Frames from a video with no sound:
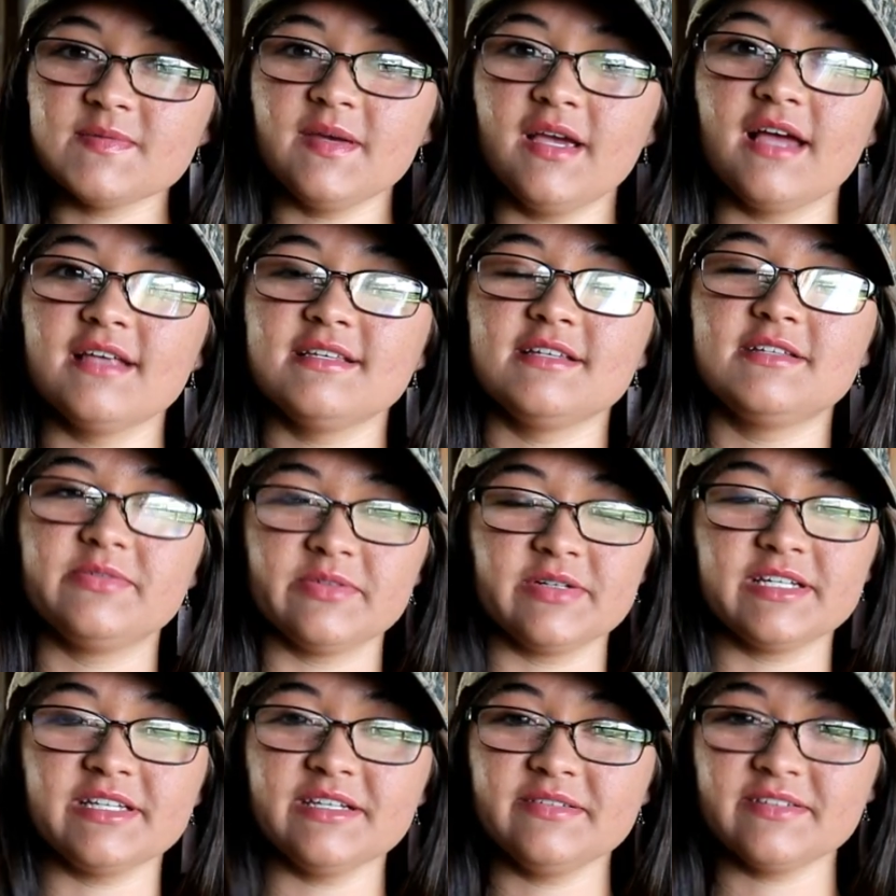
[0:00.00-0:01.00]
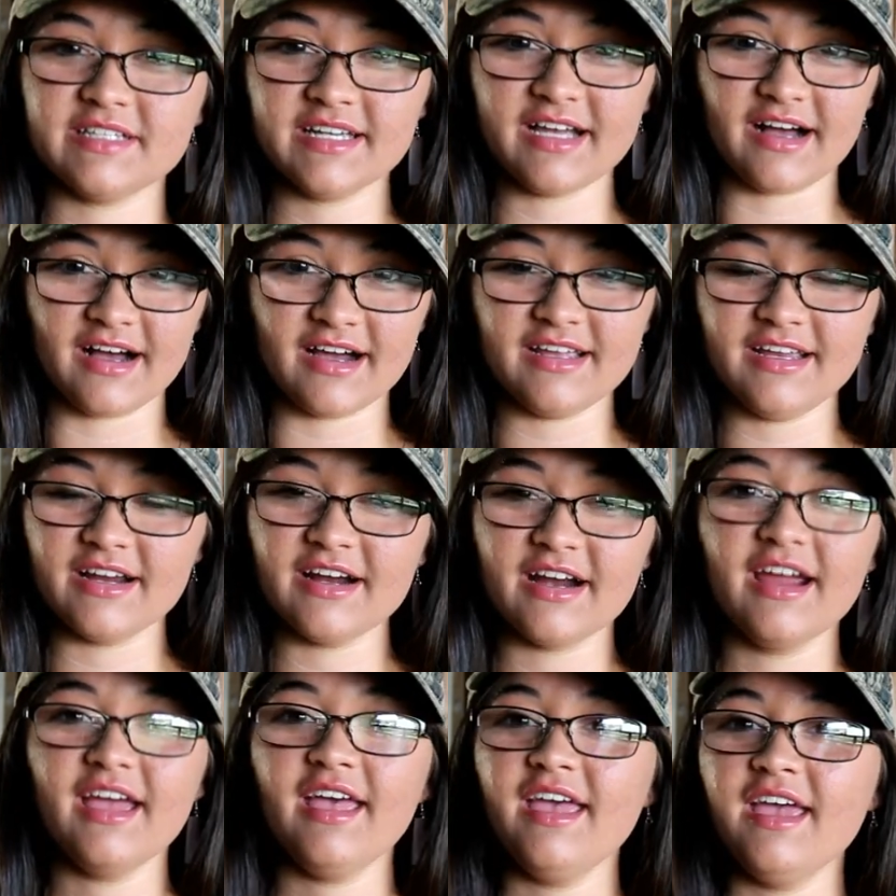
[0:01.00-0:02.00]
because it's really, really hot
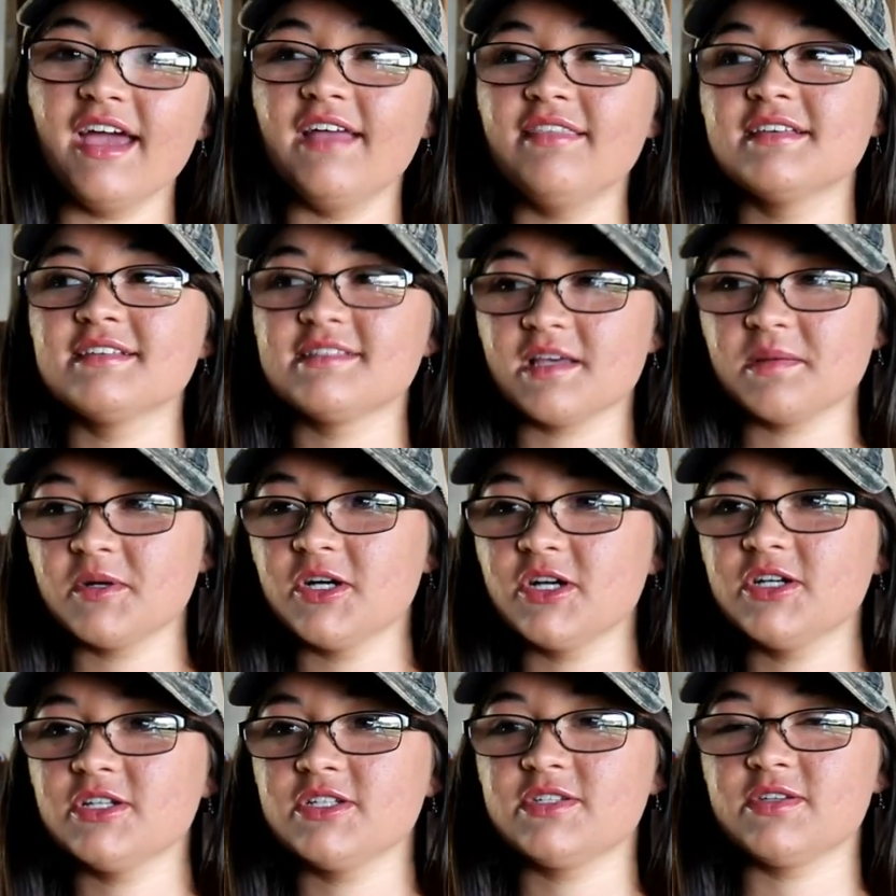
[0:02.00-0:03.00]
here in the summer.